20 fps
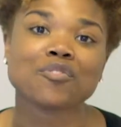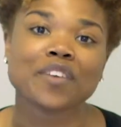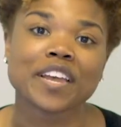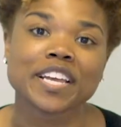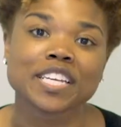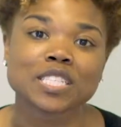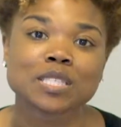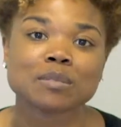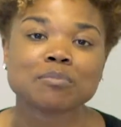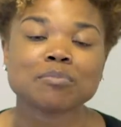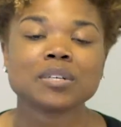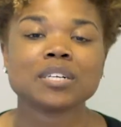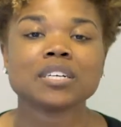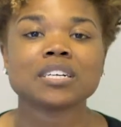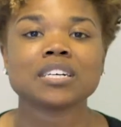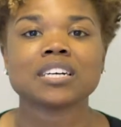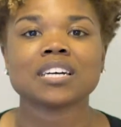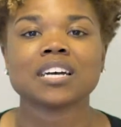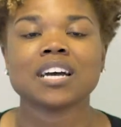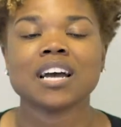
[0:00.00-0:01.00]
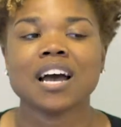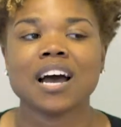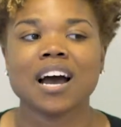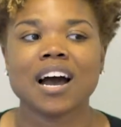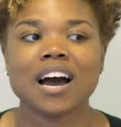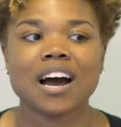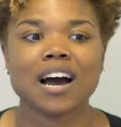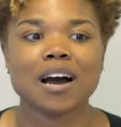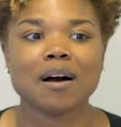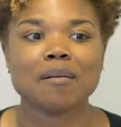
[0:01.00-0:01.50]
Facebook,
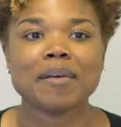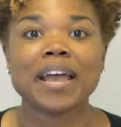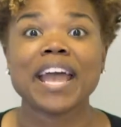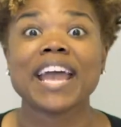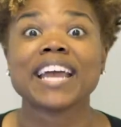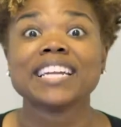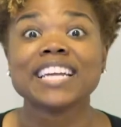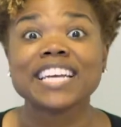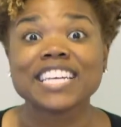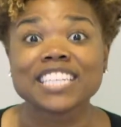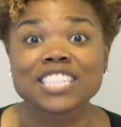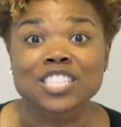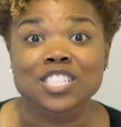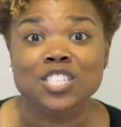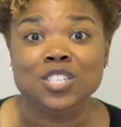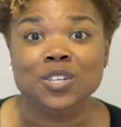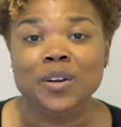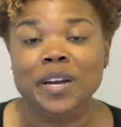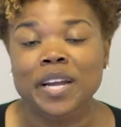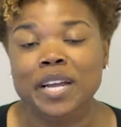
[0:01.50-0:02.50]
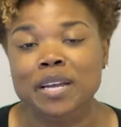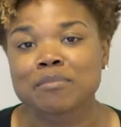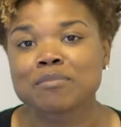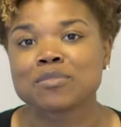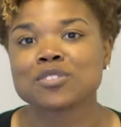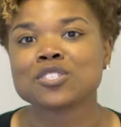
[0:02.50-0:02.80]
and Instagram.